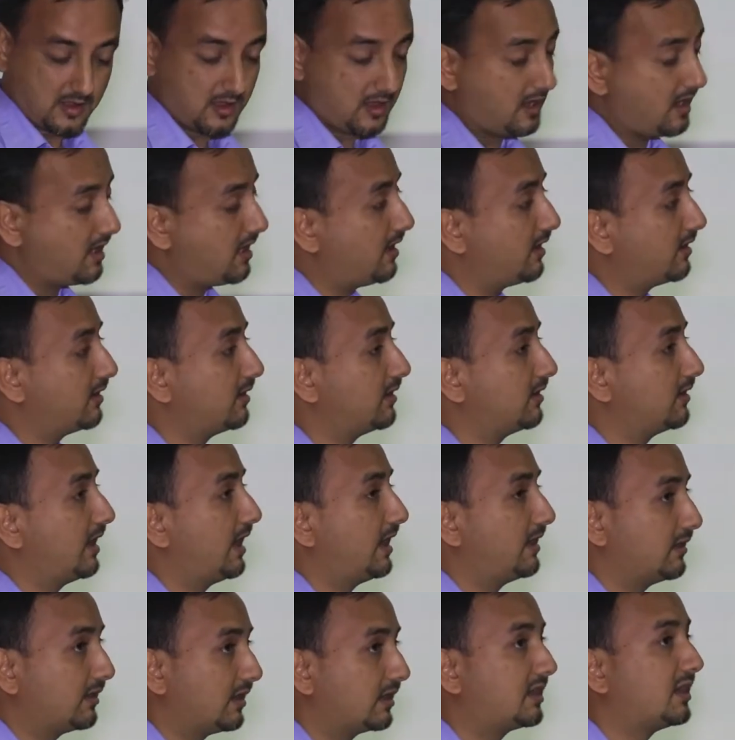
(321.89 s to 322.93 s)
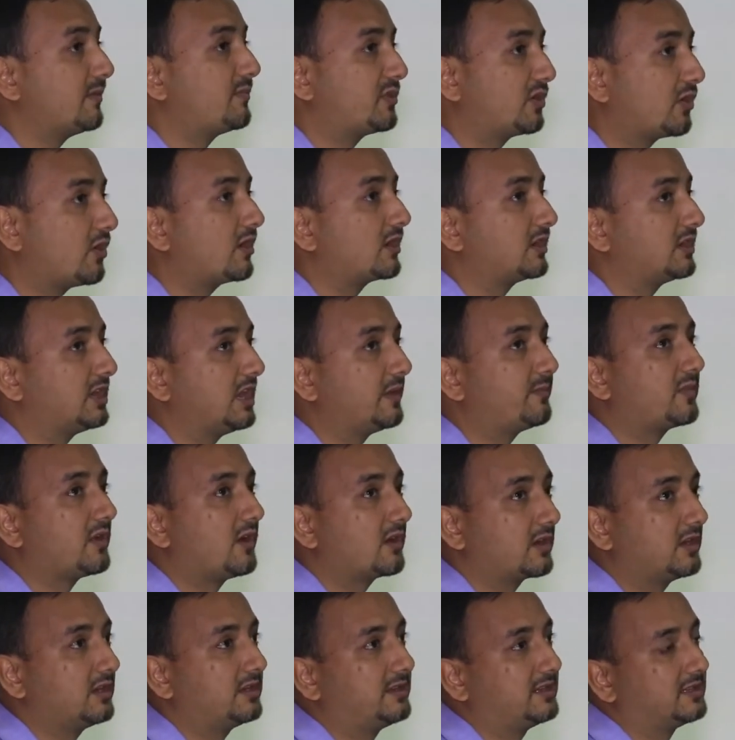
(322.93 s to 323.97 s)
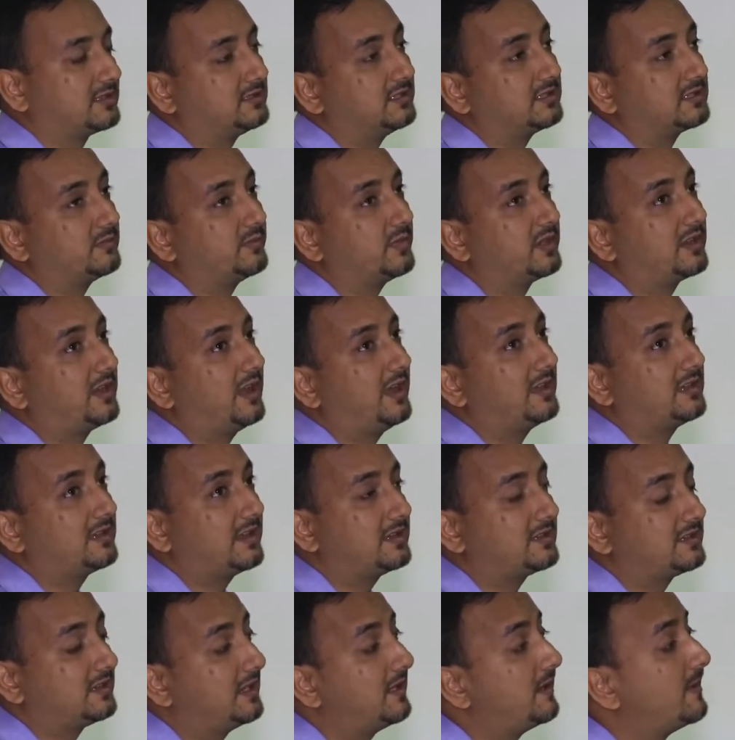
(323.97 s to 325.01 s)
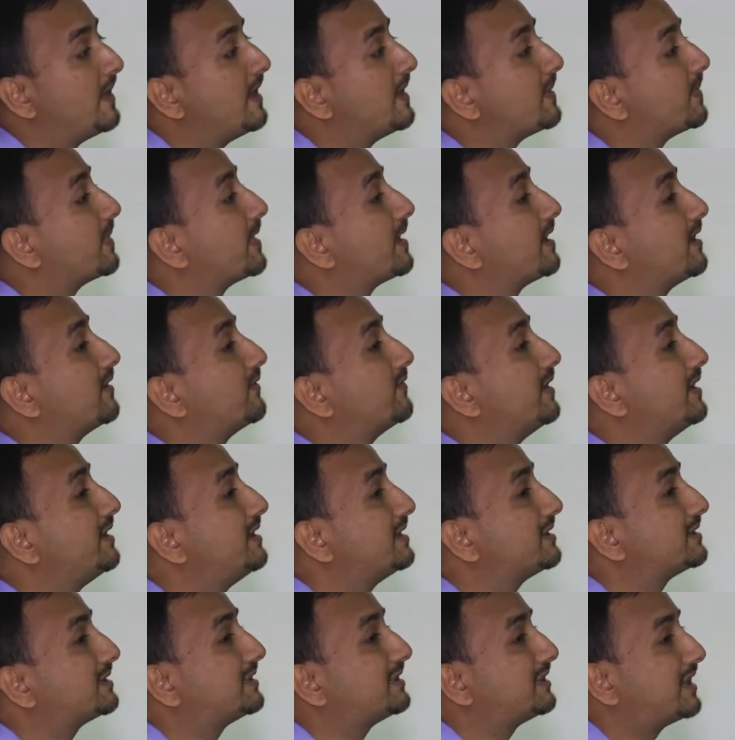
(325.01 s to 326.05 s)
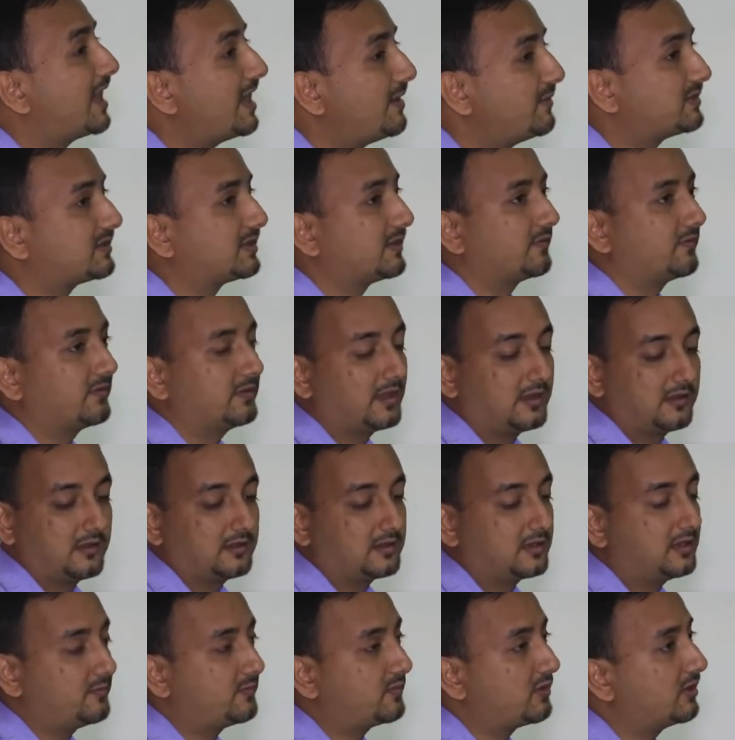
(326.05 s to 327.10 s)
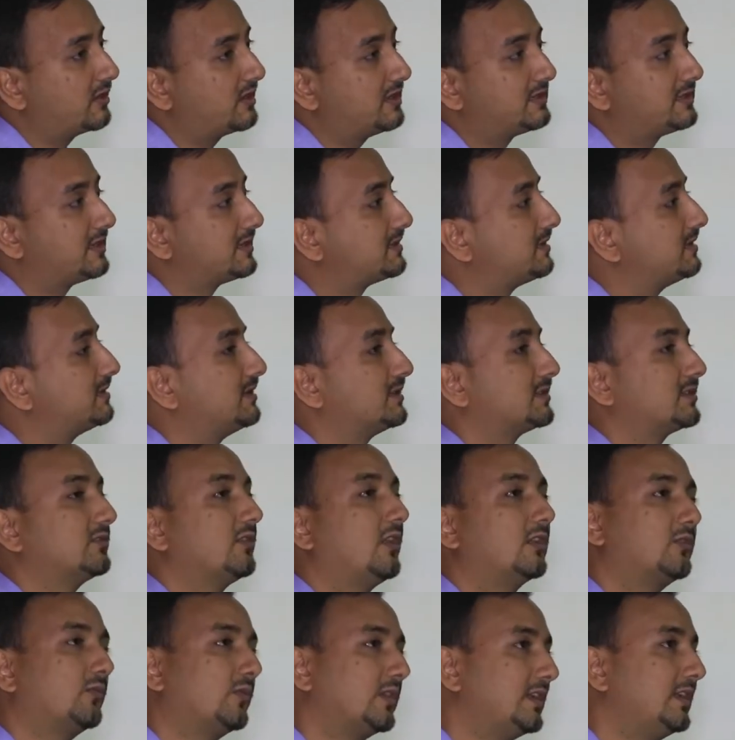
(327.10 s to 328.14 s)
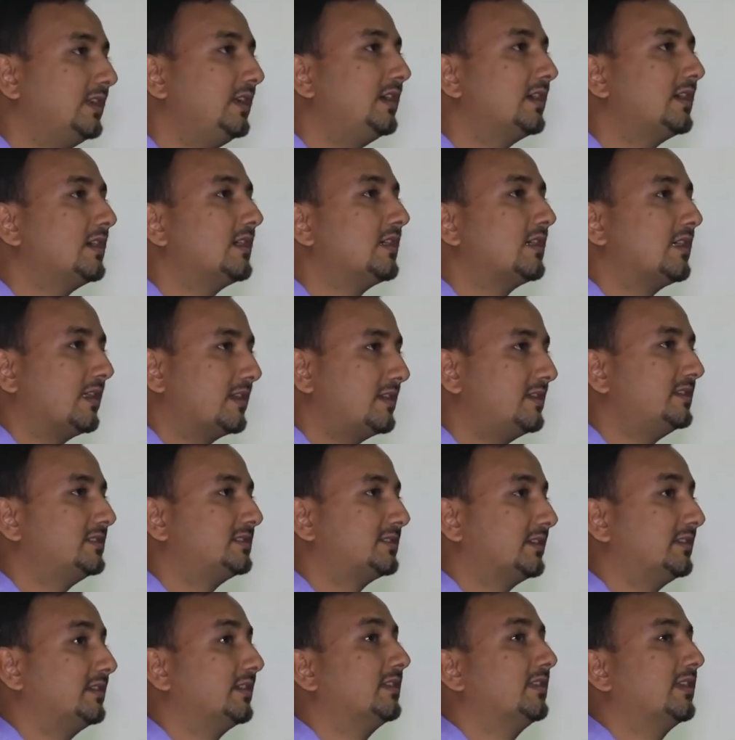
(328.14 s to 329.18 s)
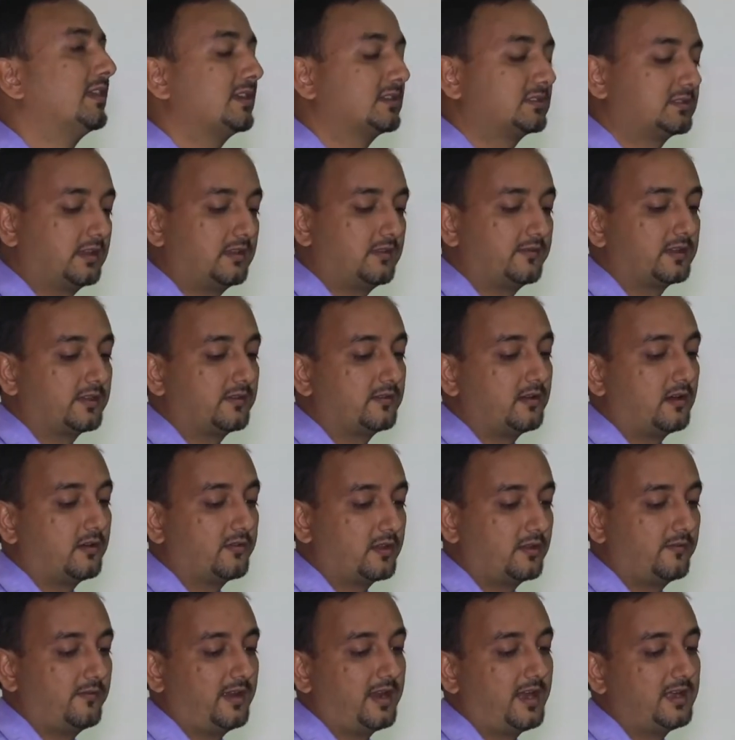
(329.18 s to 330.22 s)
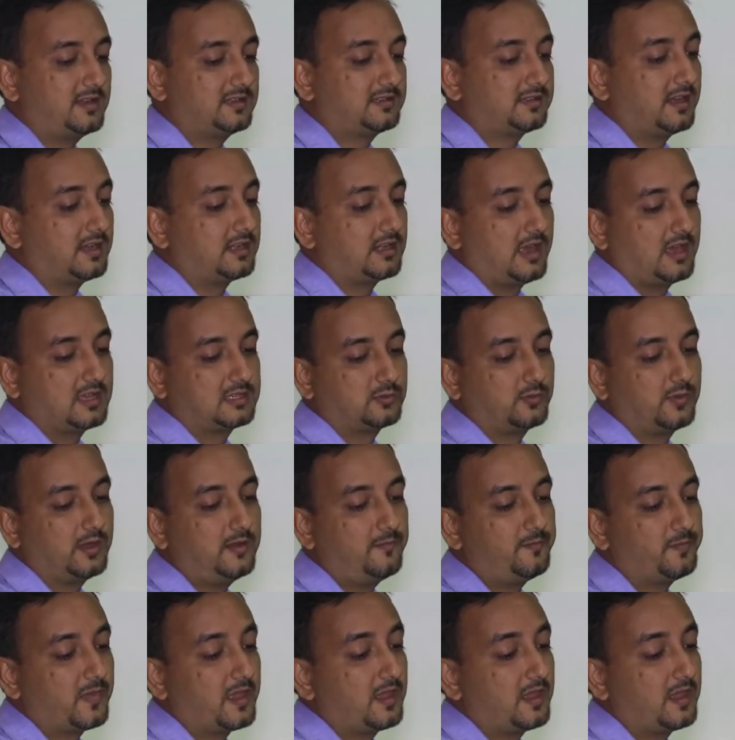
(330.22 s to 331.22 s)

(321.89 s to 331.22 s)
a cryptorchid testis. But as I said, there are various types of it. Cryptorchid testis is not only undescended, there are several other varieties as well.